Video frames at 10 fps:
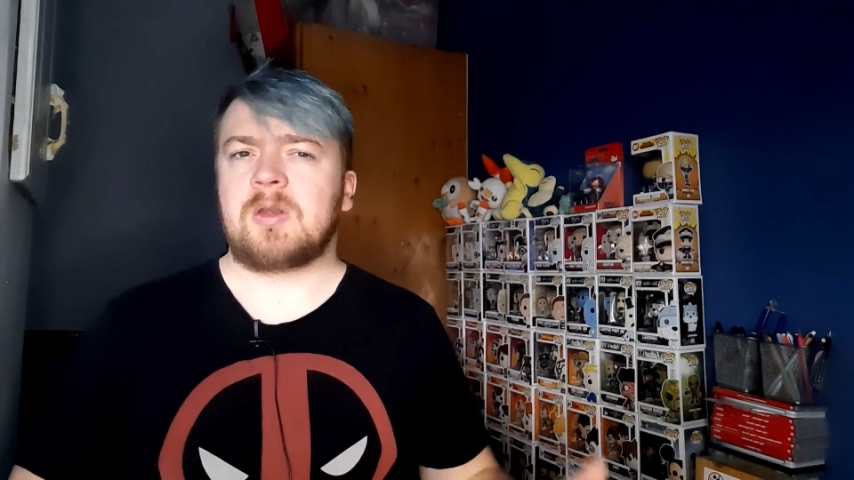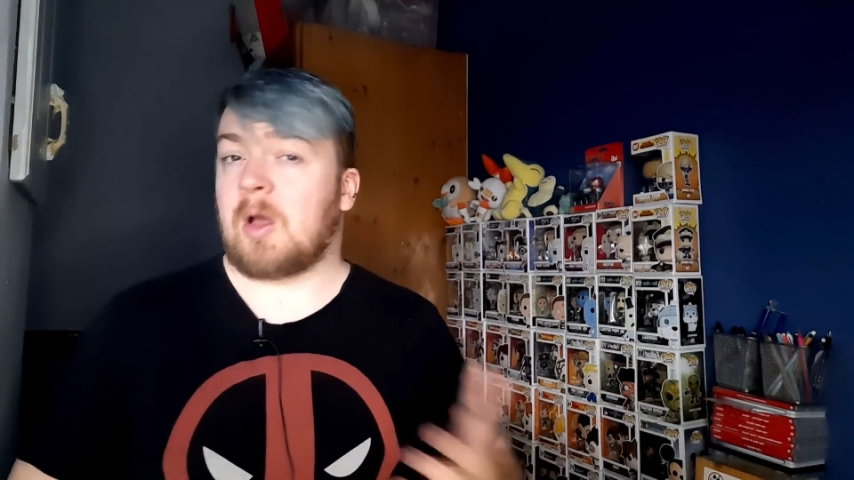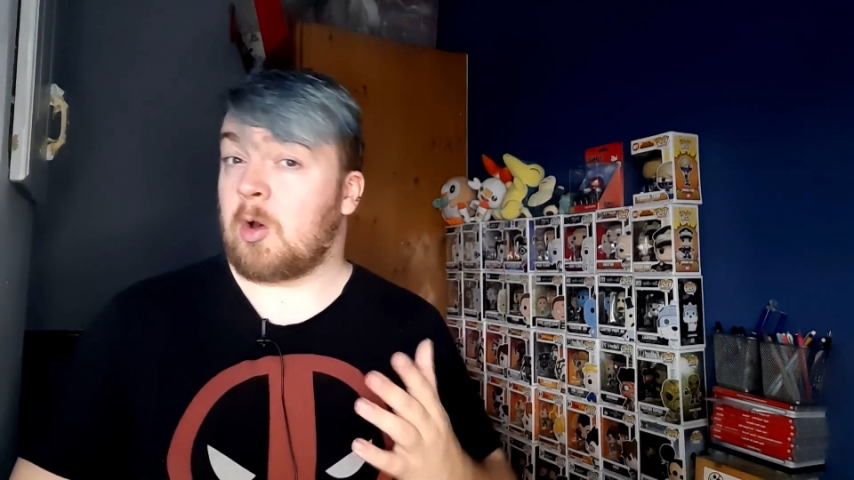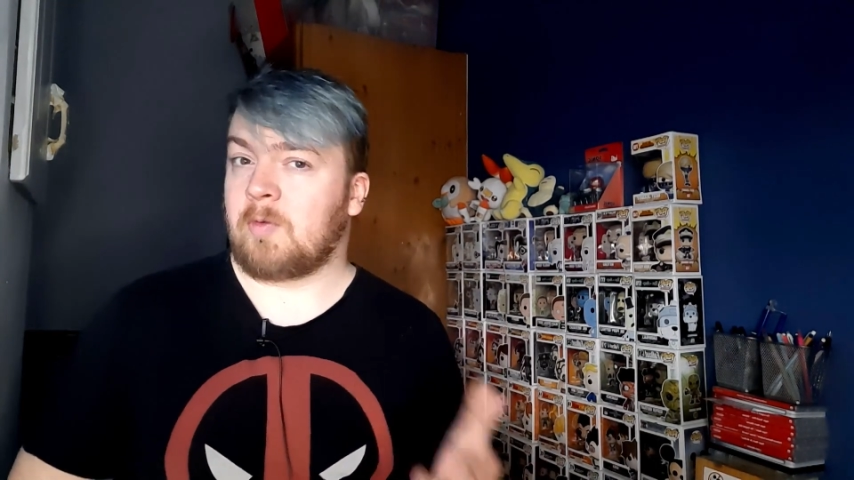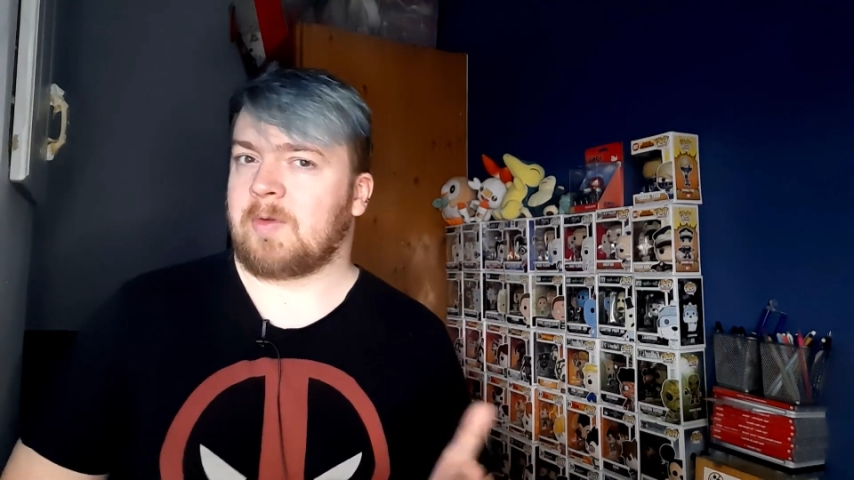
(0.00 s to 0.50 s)

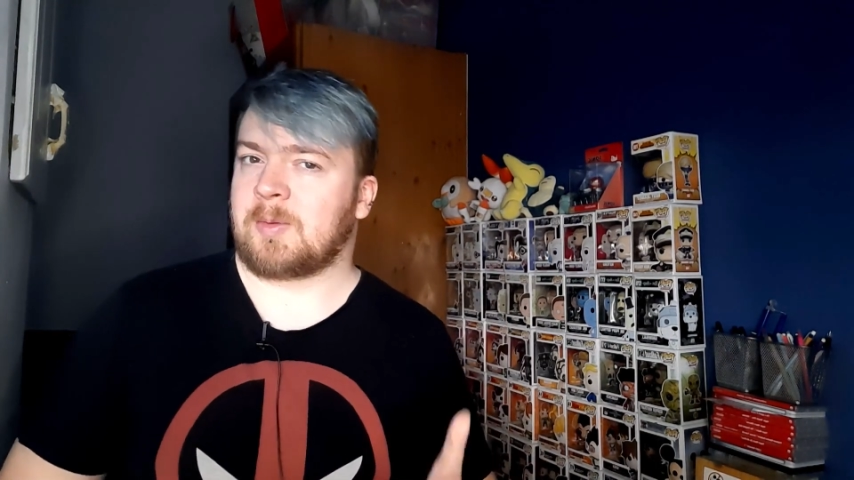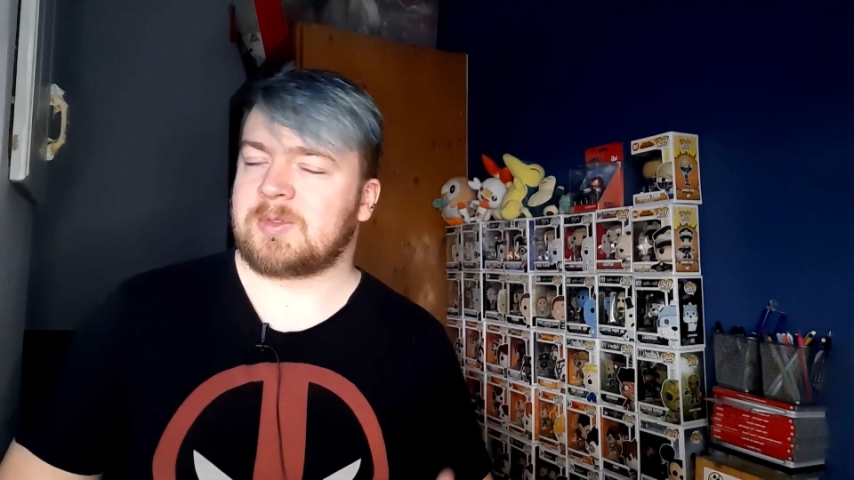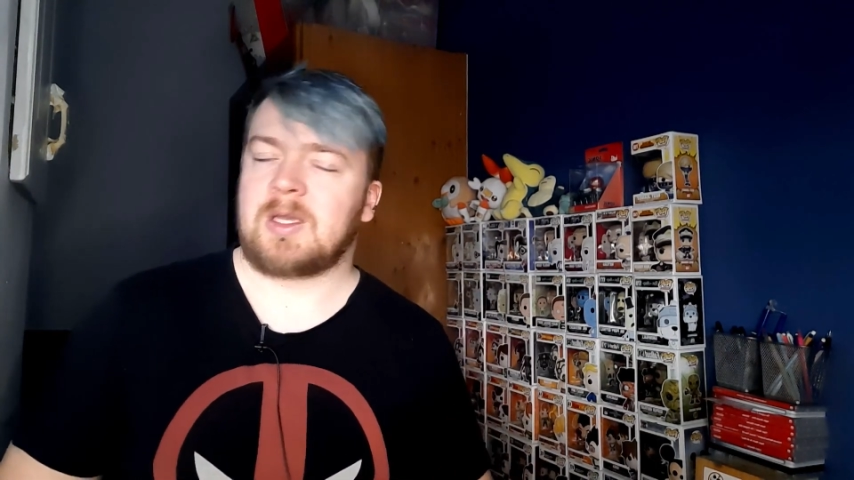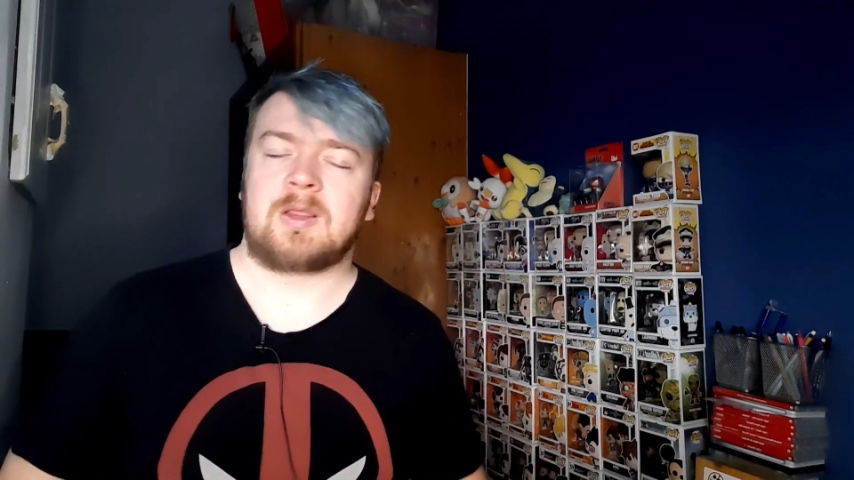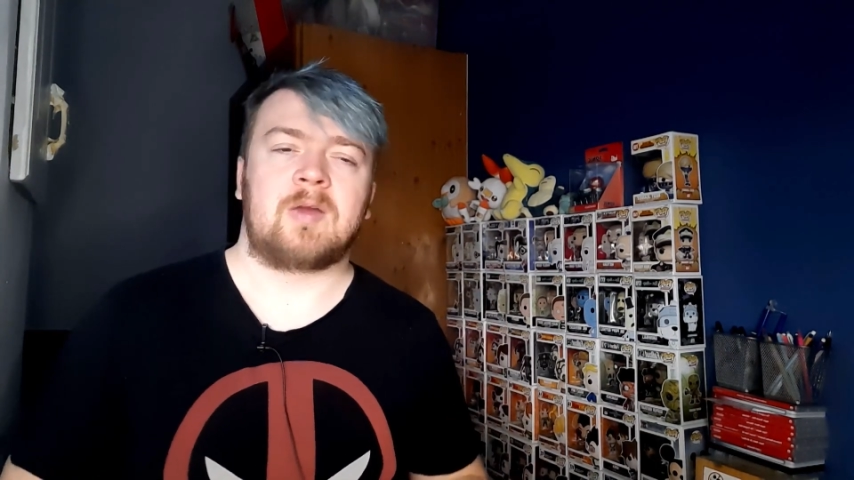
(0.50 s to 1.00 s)
hopefully I'm
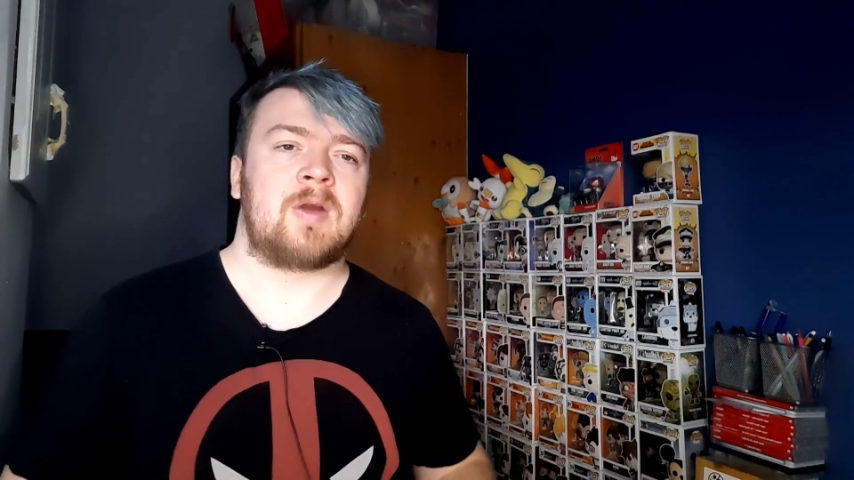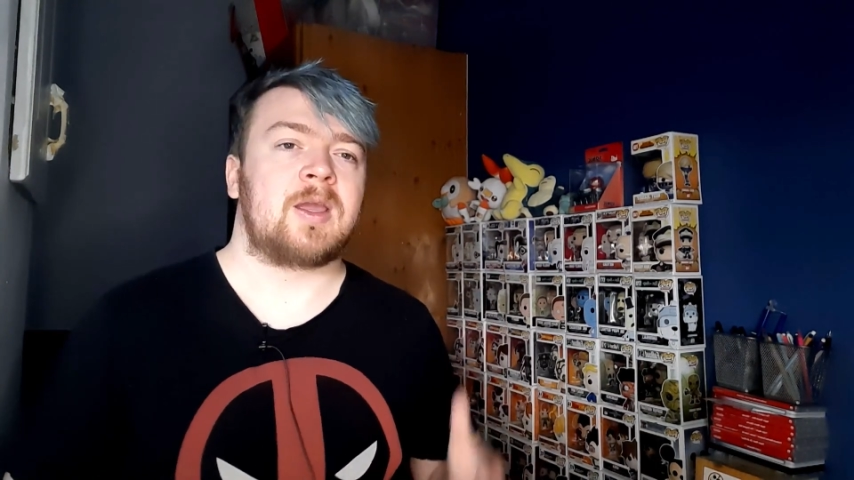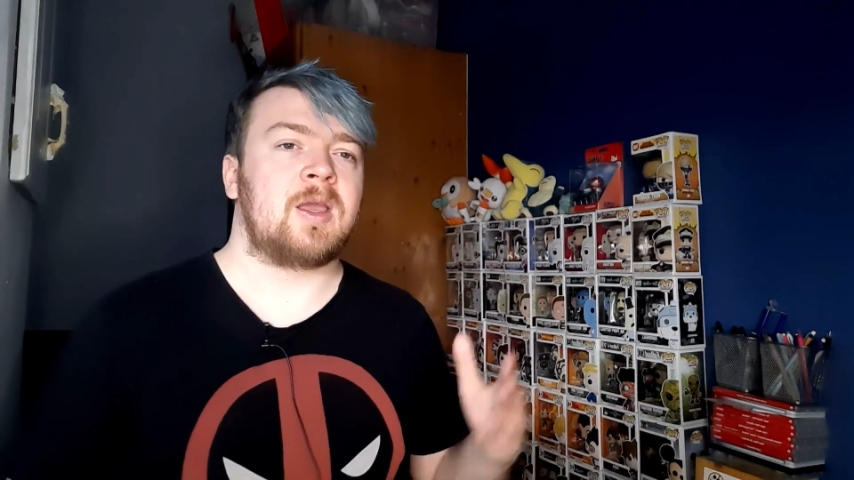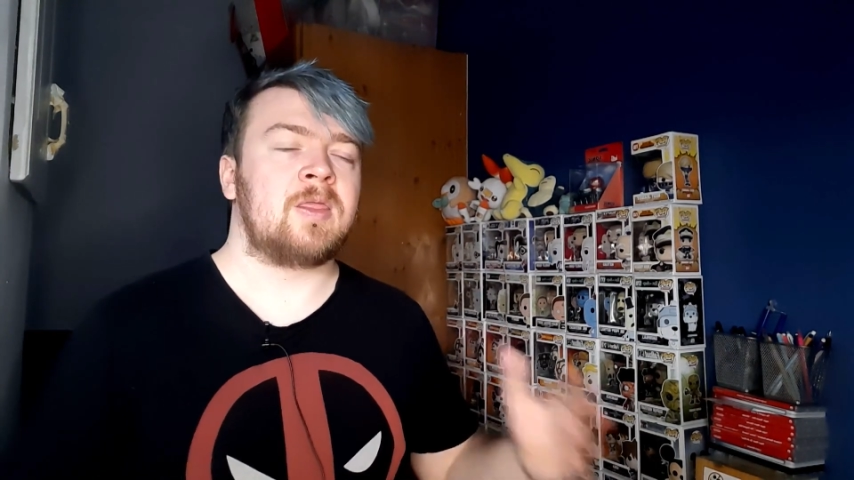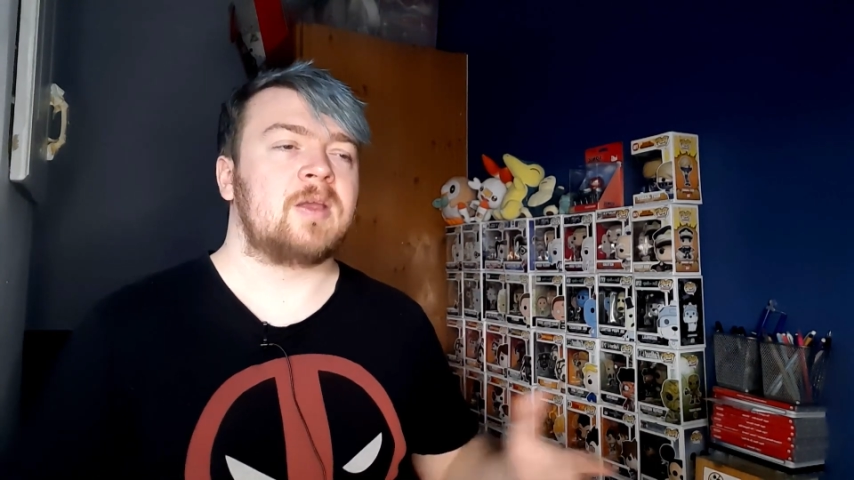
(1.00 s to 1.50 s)
saying that
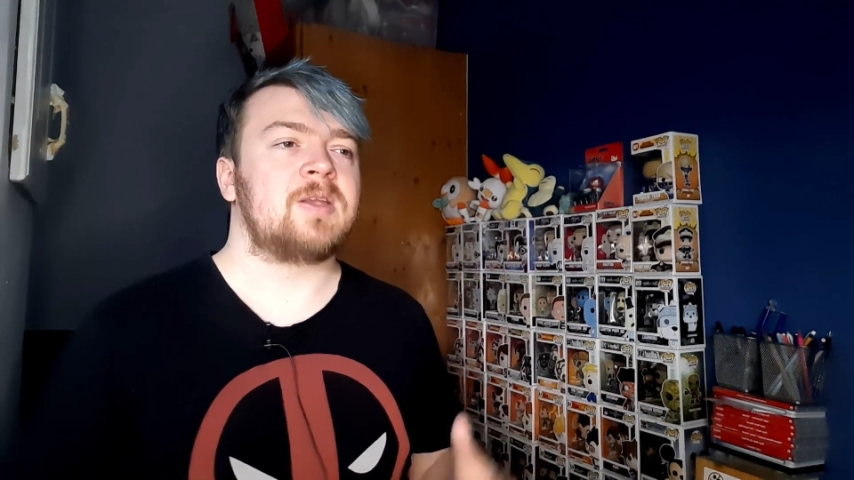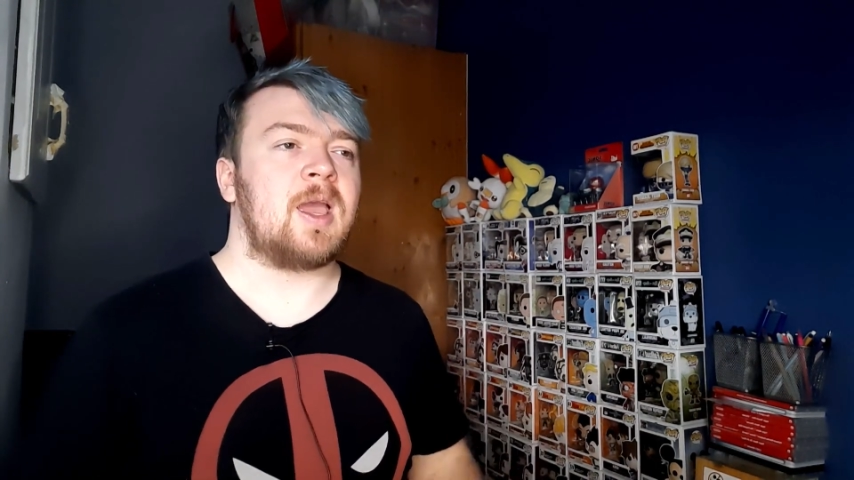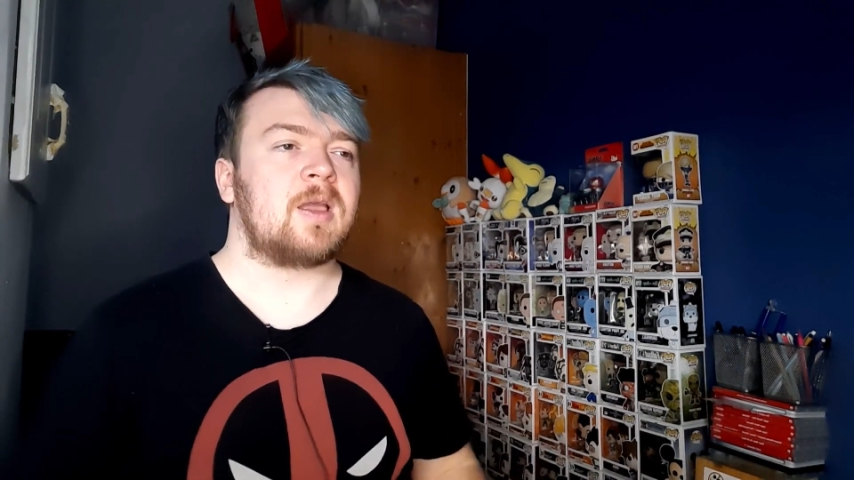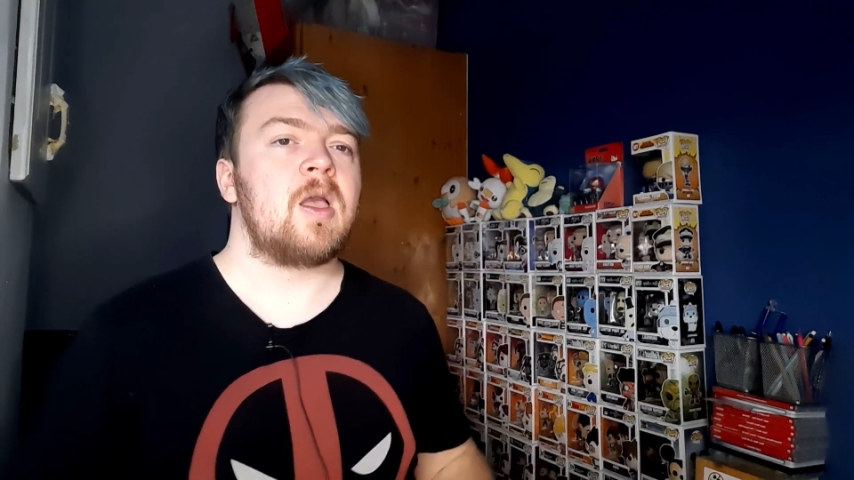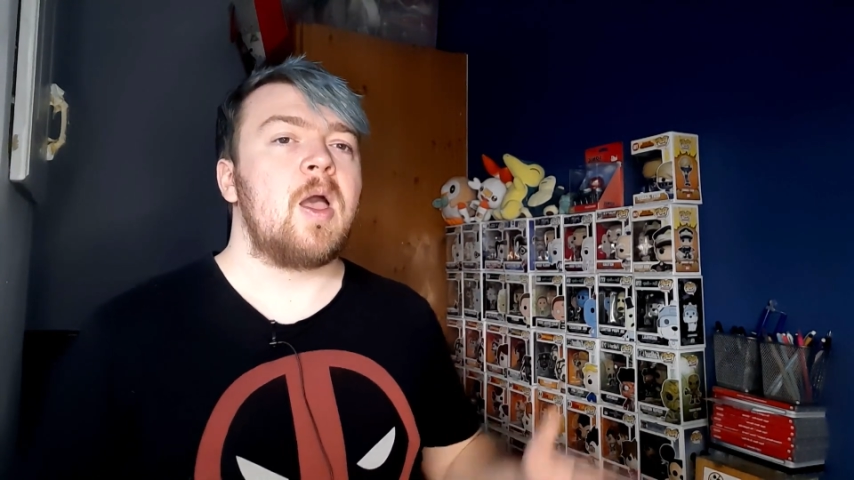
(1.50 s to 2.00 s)
right, in the
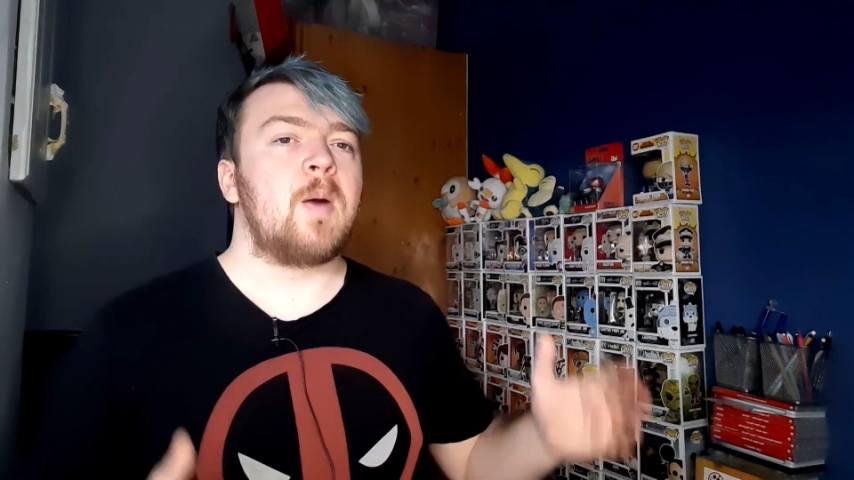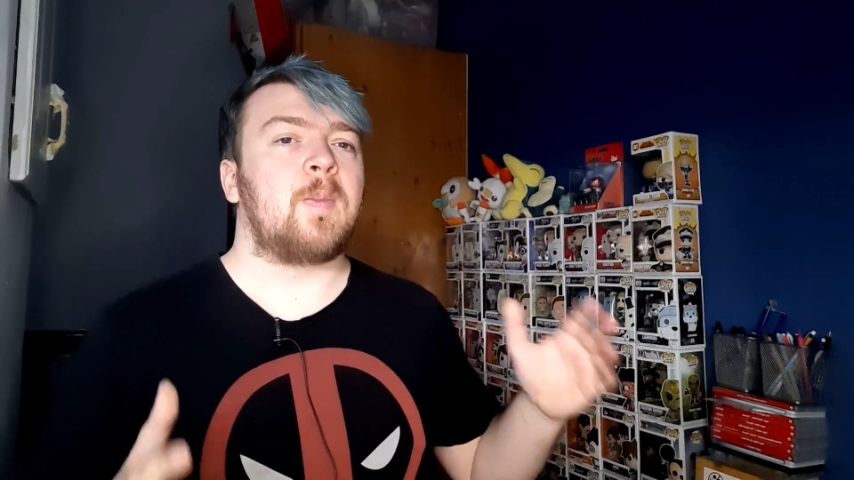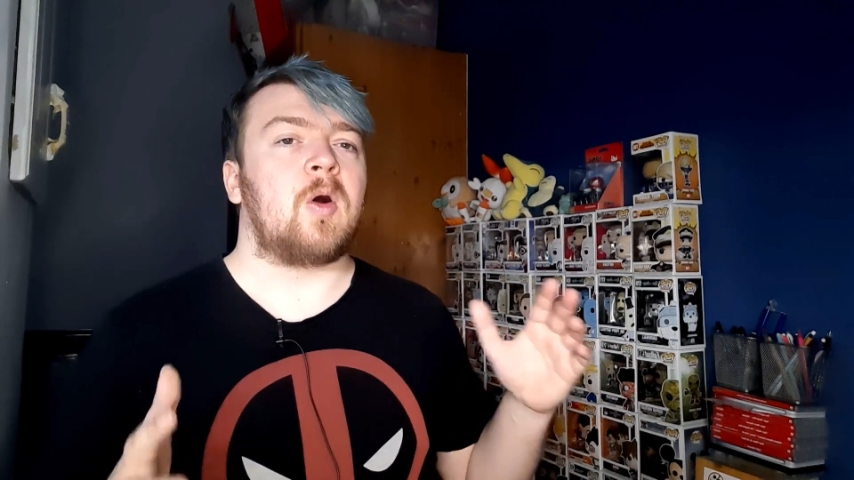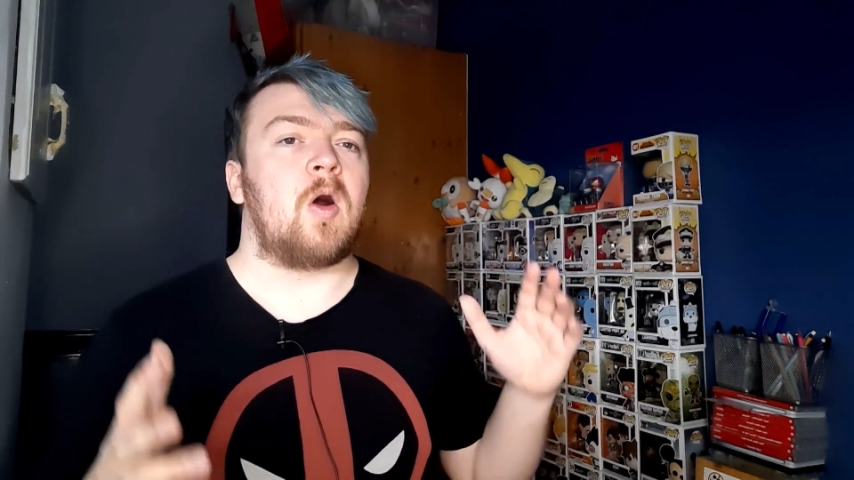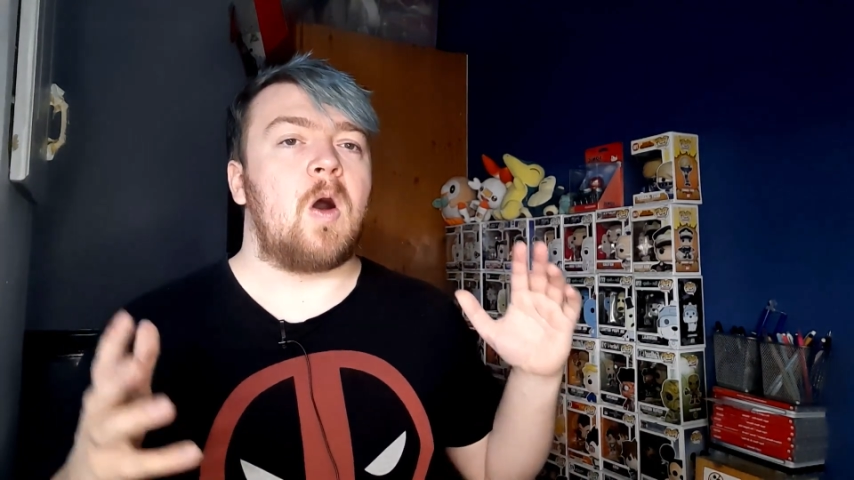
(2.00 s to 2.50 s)
deck, but